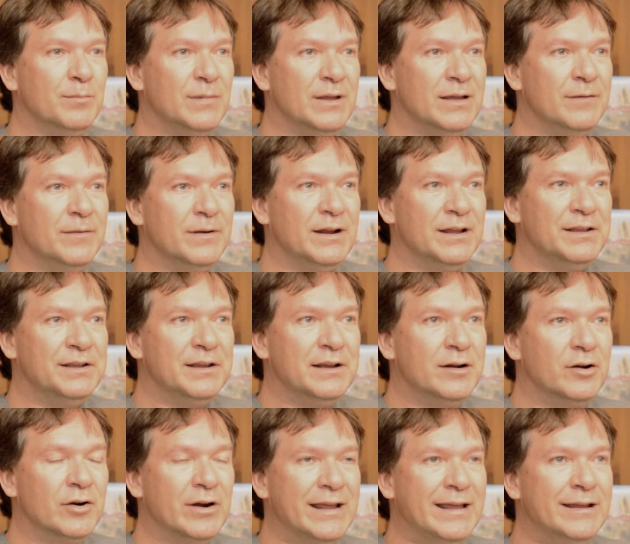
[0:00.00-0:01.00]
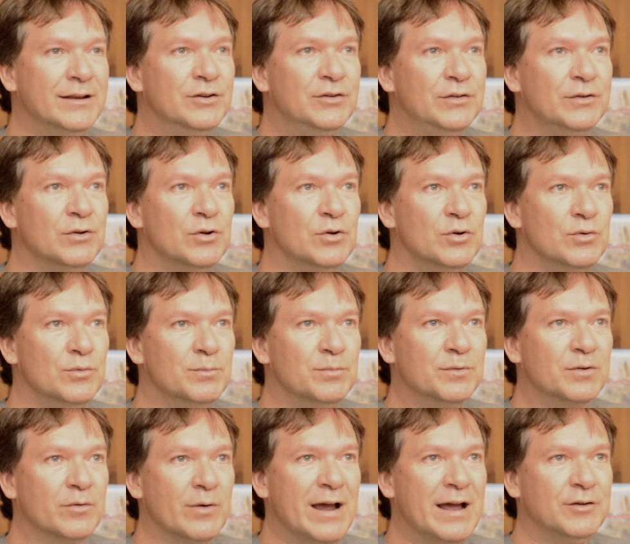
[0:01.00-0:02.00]
Even a year into
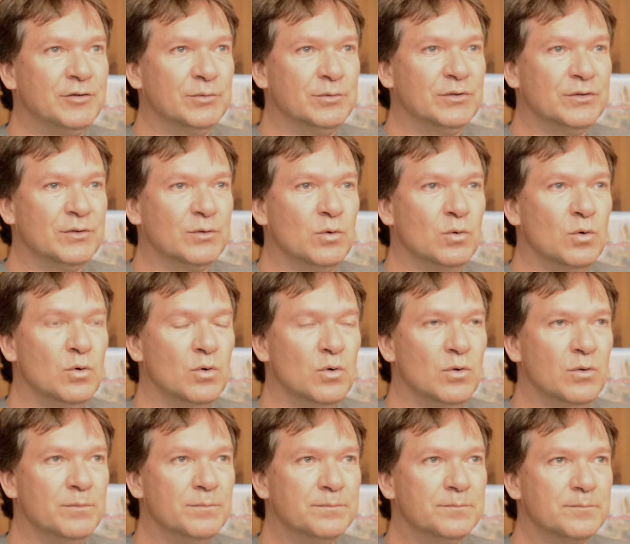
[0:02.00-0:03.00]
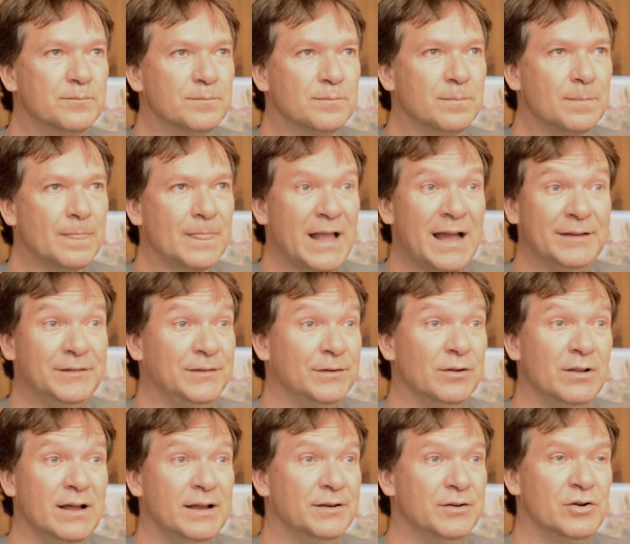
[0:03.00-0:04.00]
graduate school, I
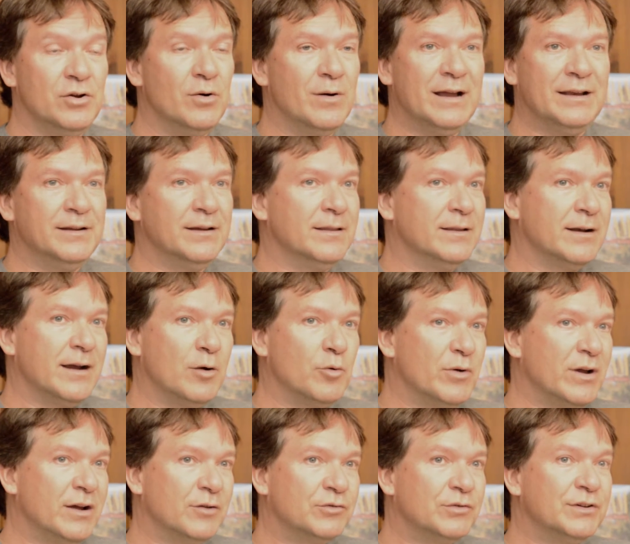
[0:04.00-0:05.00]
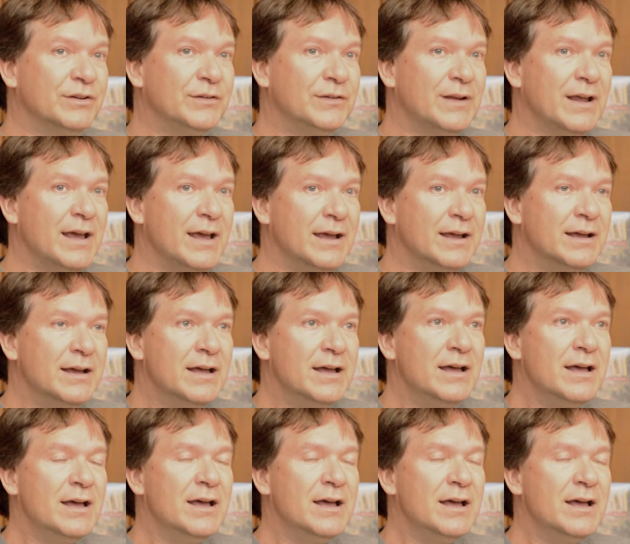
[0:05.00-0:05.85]
still had no idea that I would actually stay.